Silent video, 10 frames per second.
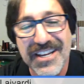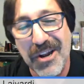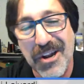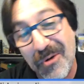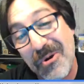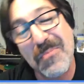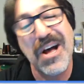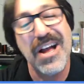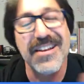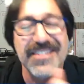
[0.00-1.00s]
in our
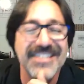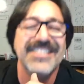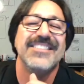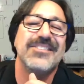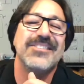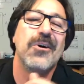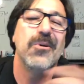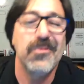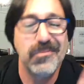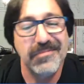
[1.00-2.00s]
robot.
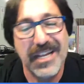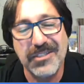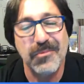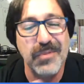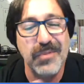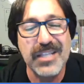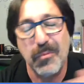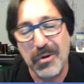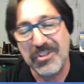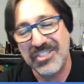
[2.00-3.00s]
So that's
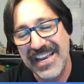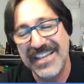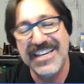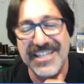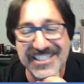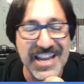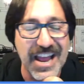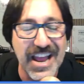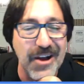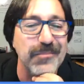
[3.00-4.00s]
what we're saying it is
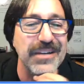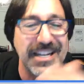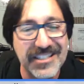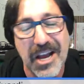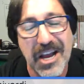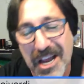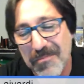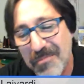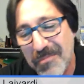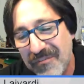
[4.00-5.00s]
now. But at the
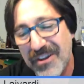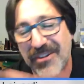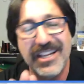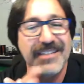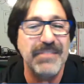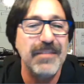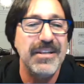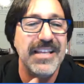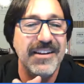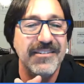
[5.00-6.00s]
time, we felt like
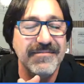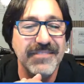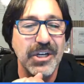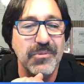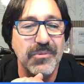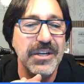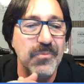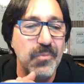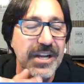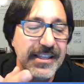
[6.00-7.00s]
maybe that, we
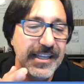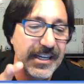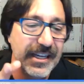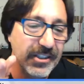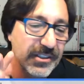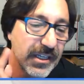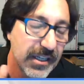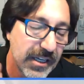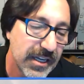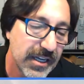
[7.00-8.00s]
didn't win anything else.
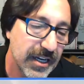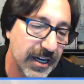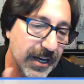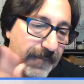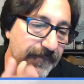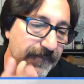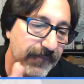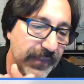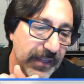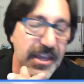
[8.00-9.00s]

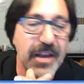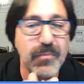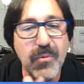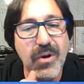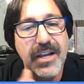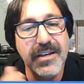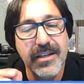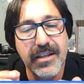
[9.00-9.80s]
Then we won